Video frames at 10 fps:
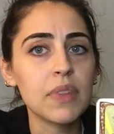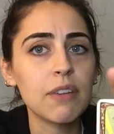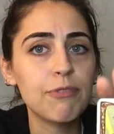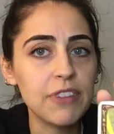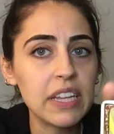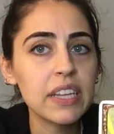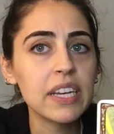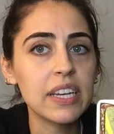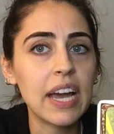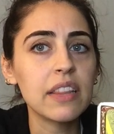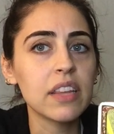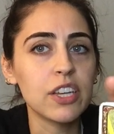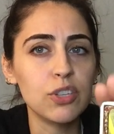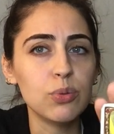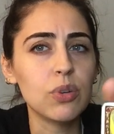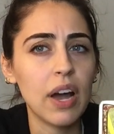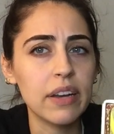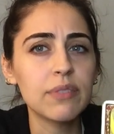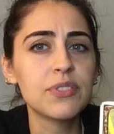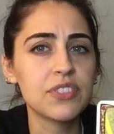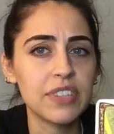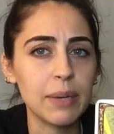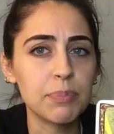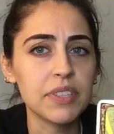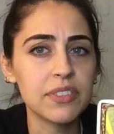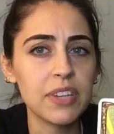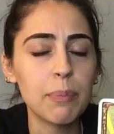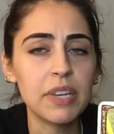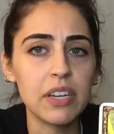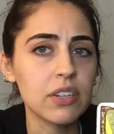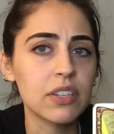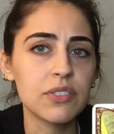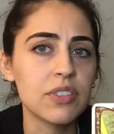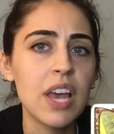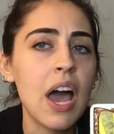feeling again like you kind of skipped a step here because